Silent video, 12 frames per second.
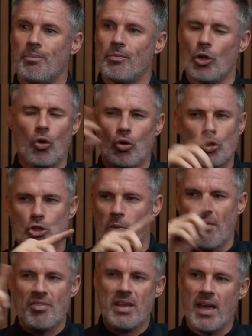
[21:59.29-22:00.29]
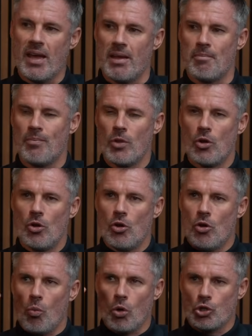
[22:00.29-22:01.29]
You're not going to do every game.
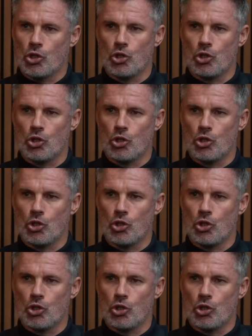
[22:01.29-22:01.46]
What's the